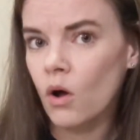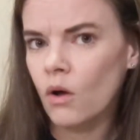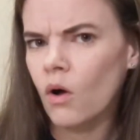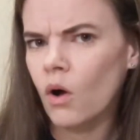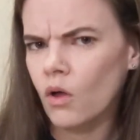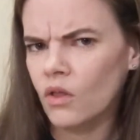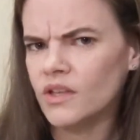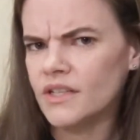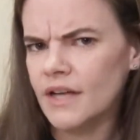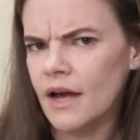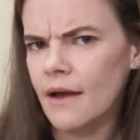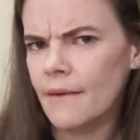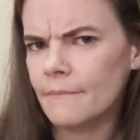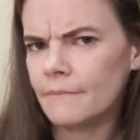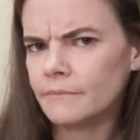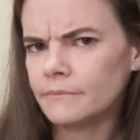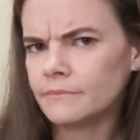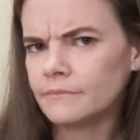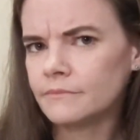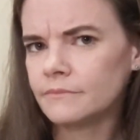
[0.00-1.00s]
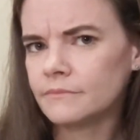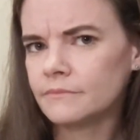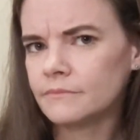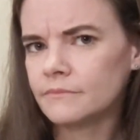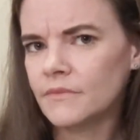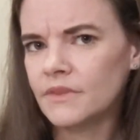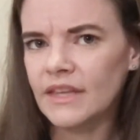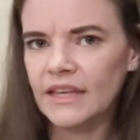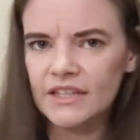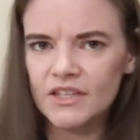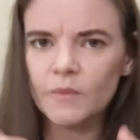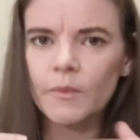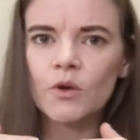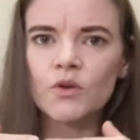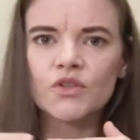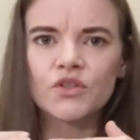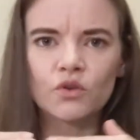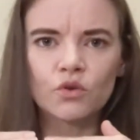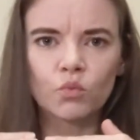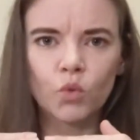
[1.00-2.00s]
all the time. They're
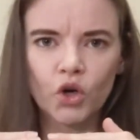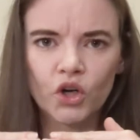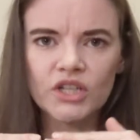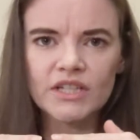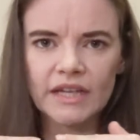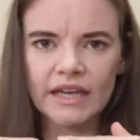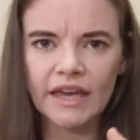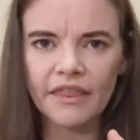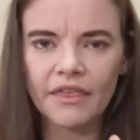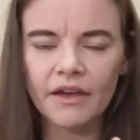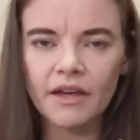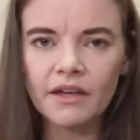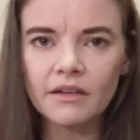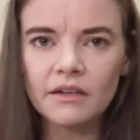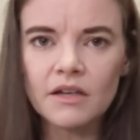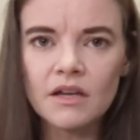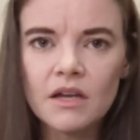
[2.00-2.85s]
supposed to work together.